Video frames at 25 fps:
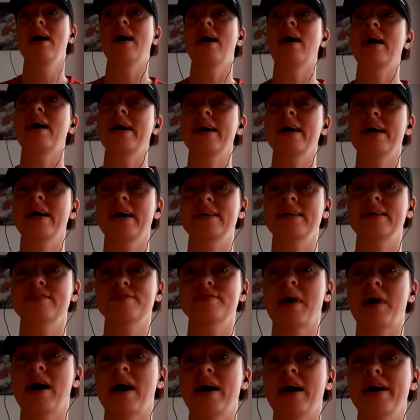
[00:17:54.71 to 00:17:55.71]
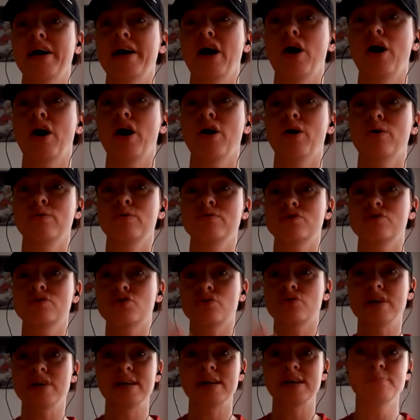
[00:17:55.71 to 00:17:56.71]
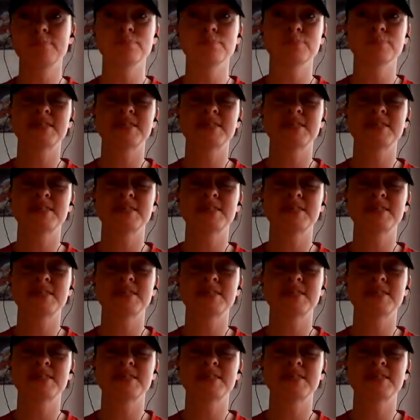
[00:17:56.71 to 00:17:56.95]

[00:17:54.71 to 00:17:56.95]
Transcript: I had my own dreams,